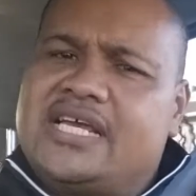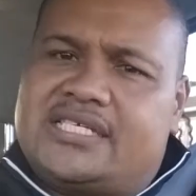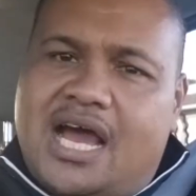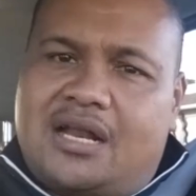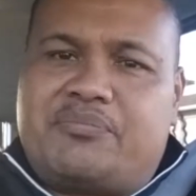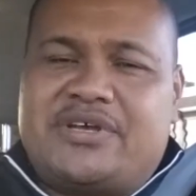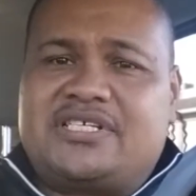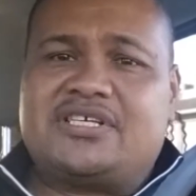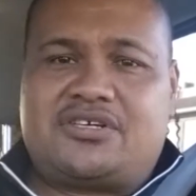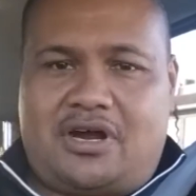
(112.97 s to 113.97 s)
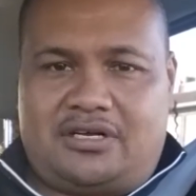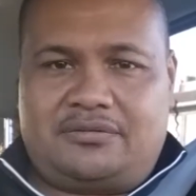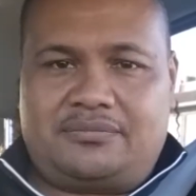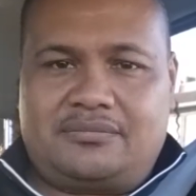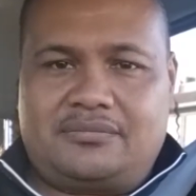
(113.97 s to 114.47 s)
He's got a business card.
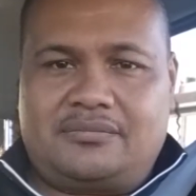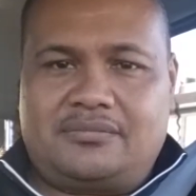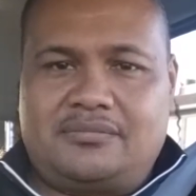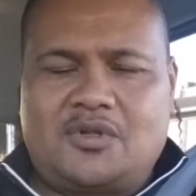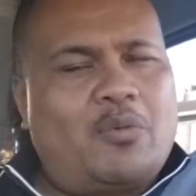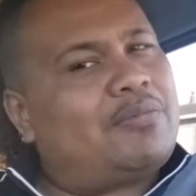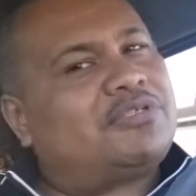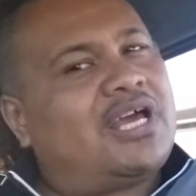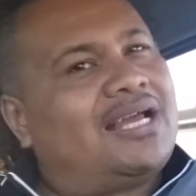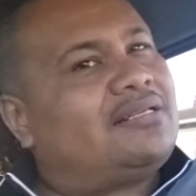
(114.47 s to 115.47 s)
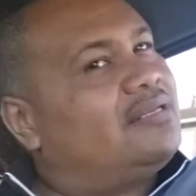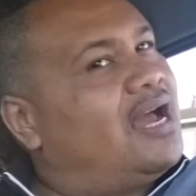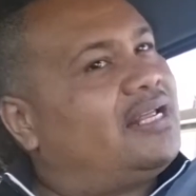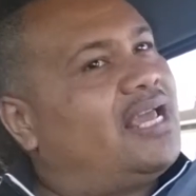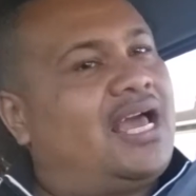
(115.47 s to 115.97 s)
Website,
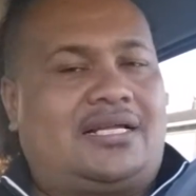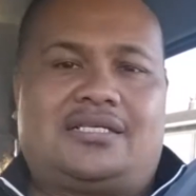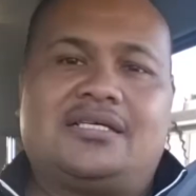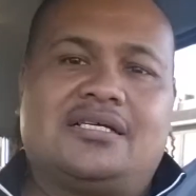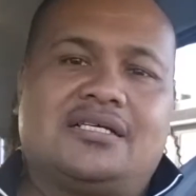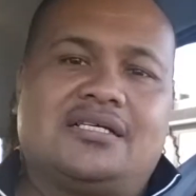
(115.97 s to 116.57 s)
not yet.